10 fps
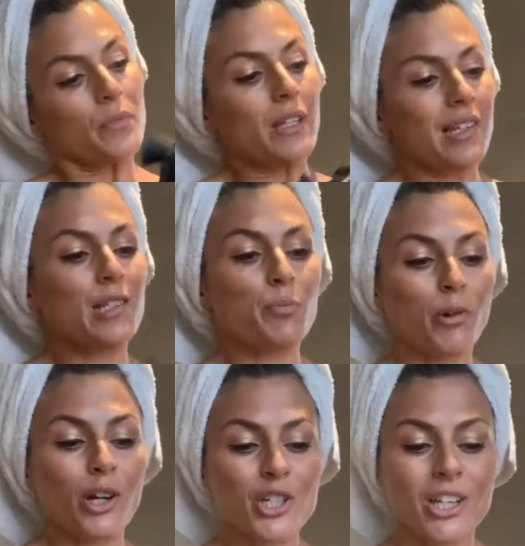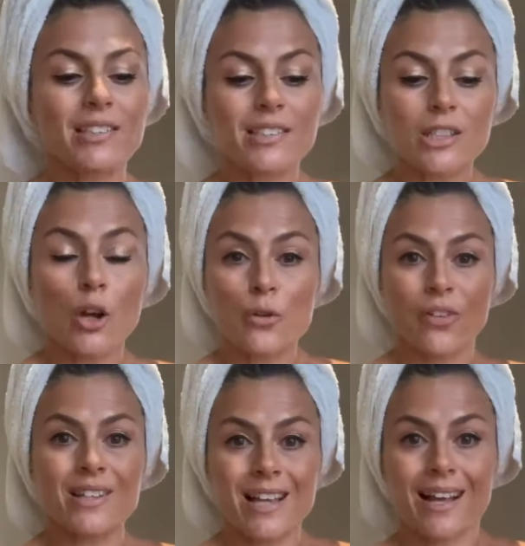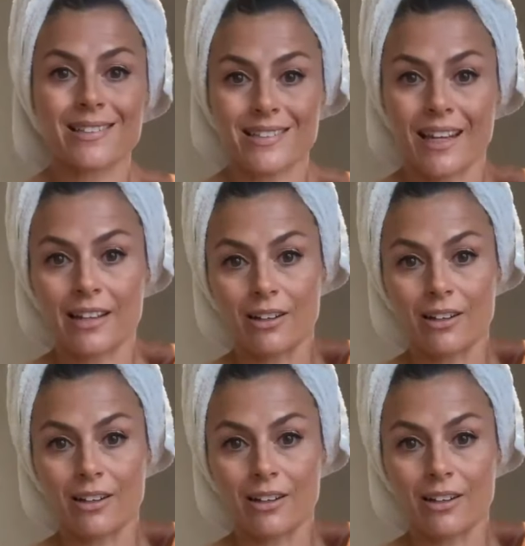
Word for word: This brush is so fantastic.